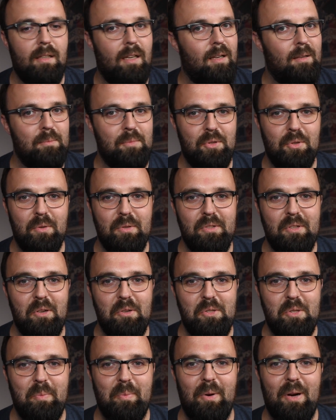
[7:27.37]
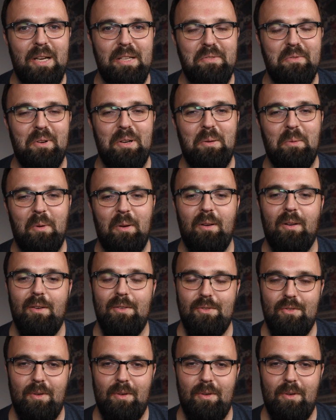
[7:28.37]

I'm sure it's no surprise for anyone who knows